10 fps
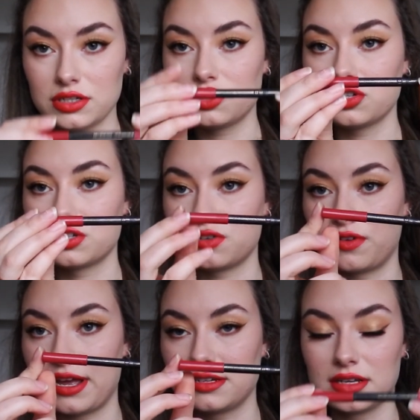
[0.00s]
It's just a
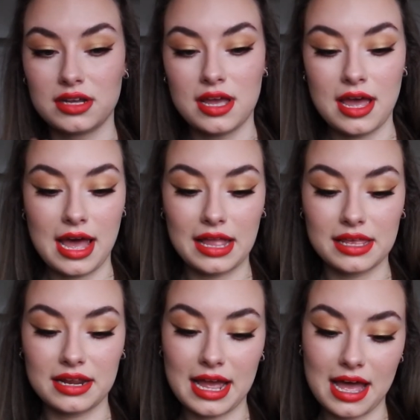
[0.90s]
red. And
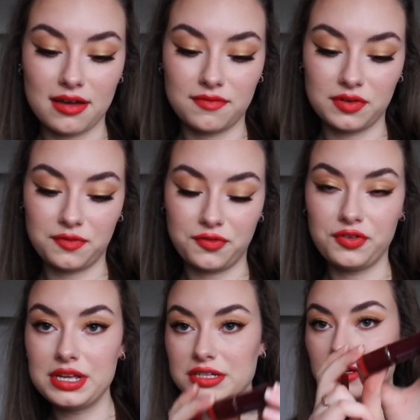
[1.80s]
then I have a
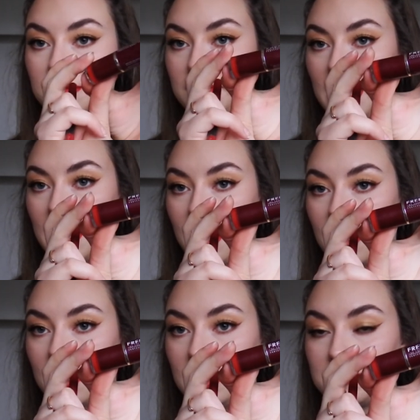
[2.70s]
Freedom
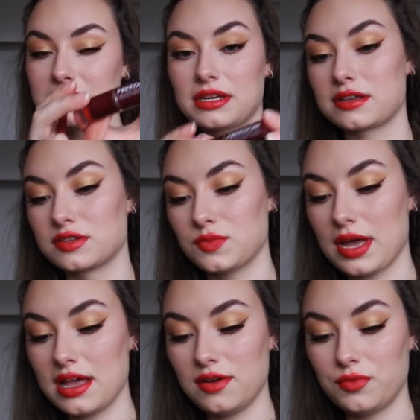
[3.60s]
lipstick as
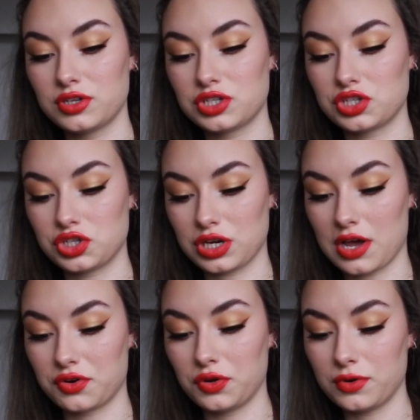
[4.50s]
well, which I
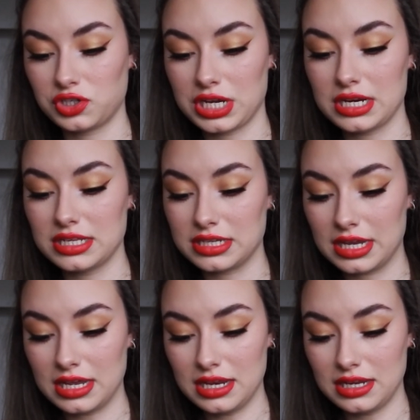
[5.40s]
don't know what shade it's
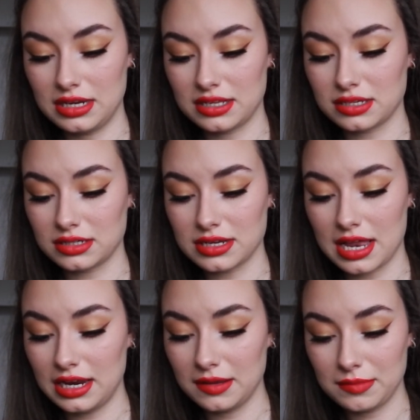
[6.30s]
in. It's not
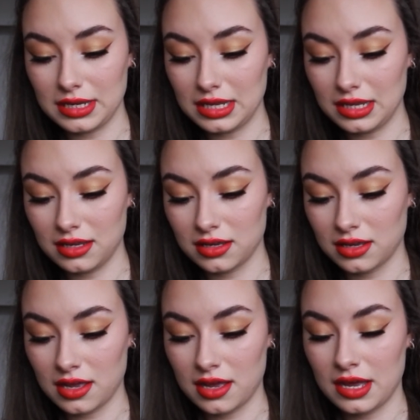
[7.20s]
telling me,
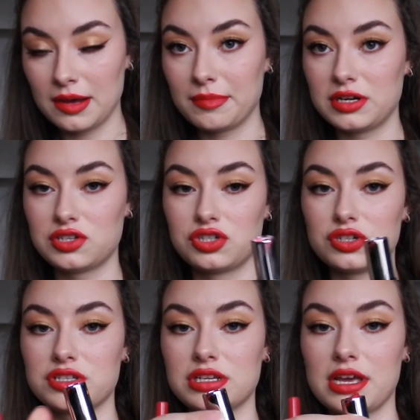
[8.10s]
but it's
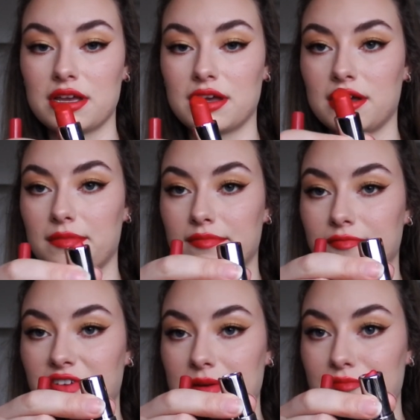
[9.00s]
just like a
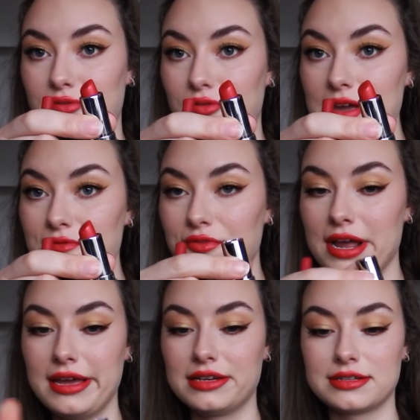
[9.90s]
very bright
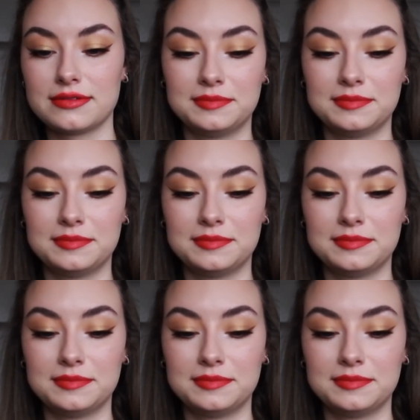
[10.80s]
red.